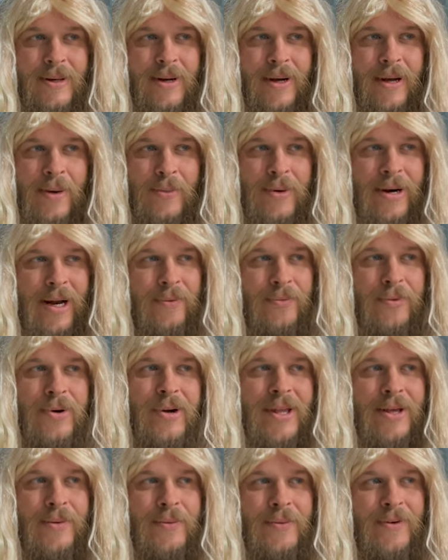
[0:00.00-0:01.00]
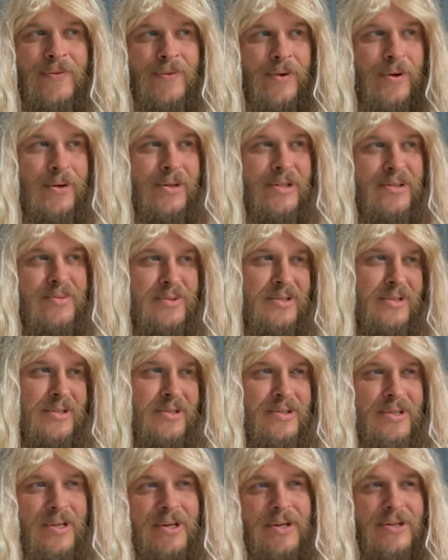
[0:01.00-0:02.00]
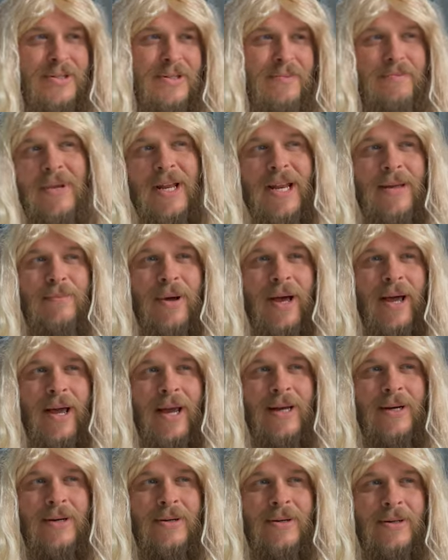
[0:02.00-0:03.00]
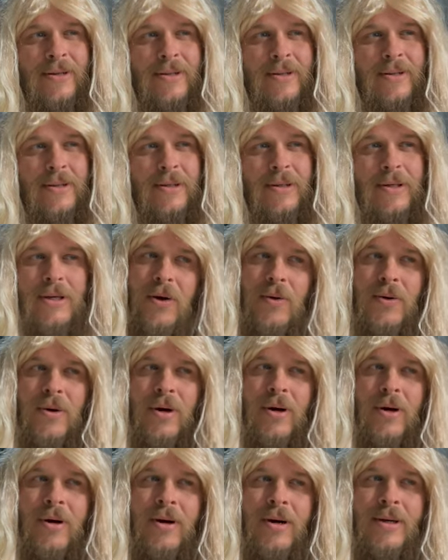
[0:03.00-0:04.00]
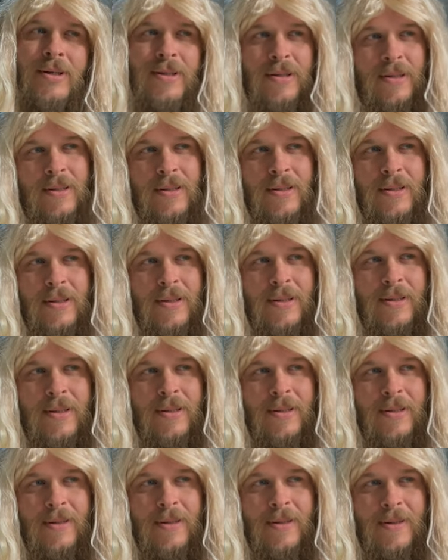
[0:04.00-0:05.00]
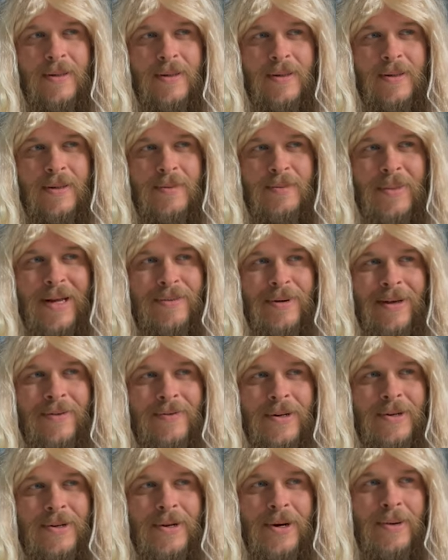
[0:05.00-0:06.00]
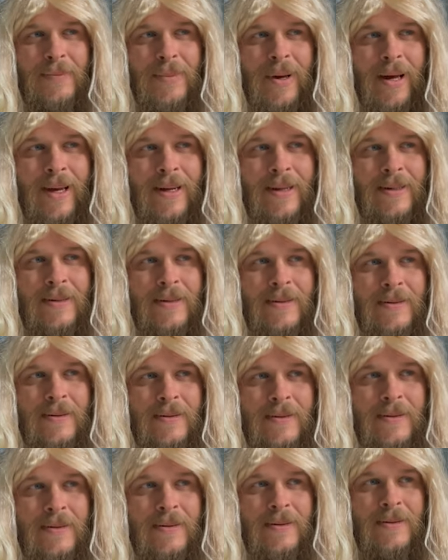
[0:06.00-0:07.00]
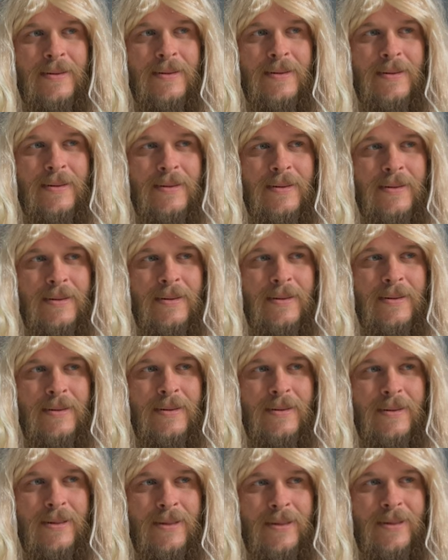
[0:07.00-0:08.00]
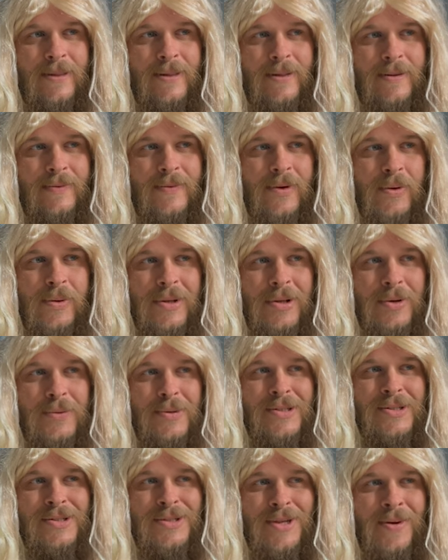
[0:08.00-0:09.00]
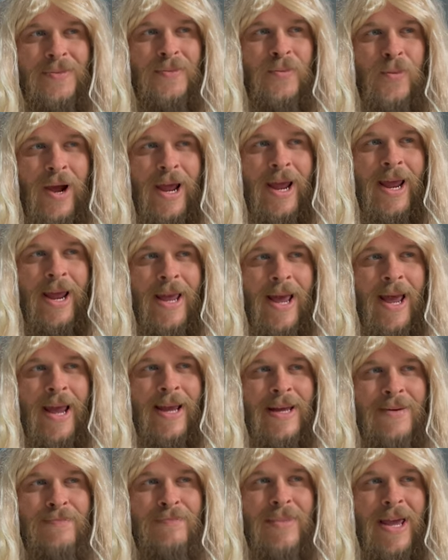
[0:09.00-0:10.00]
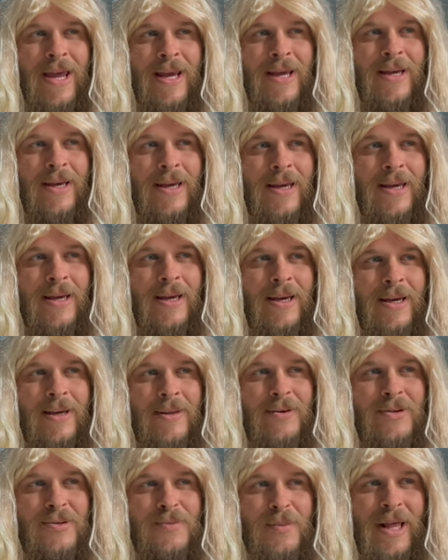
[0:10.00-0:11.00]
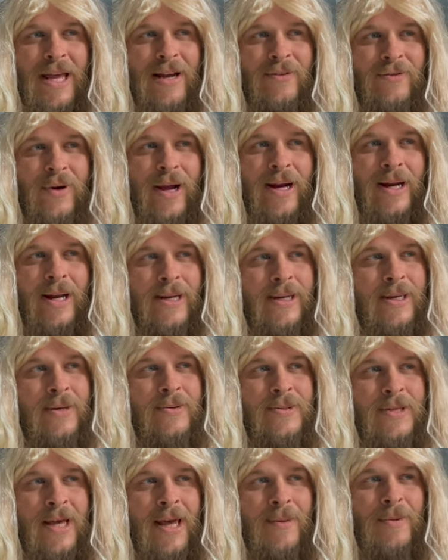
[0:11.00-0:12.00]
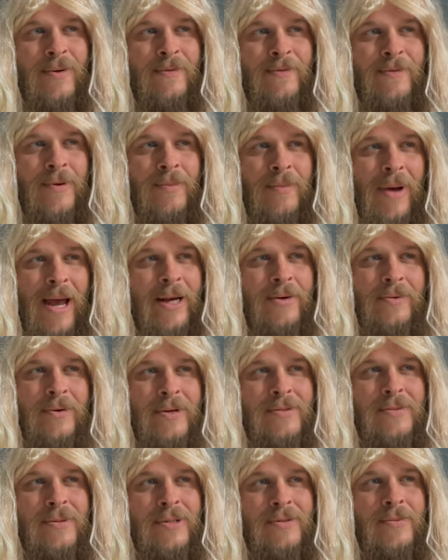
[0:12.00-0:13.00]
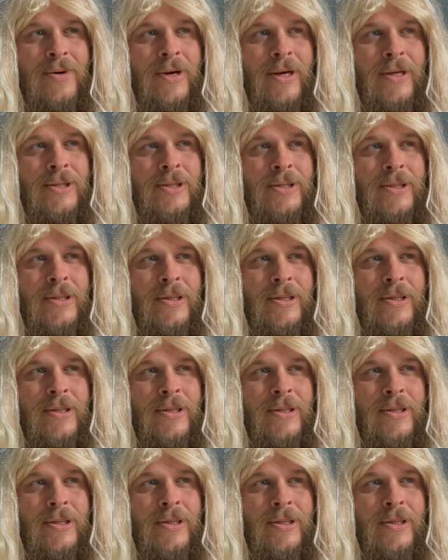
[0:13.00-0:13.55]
but what I really want for Christmas this year is a mini bike or go-kart, or maybe even a dirt bike. If only there was some way I could make those Black Friday deals happen for my Christmas wish.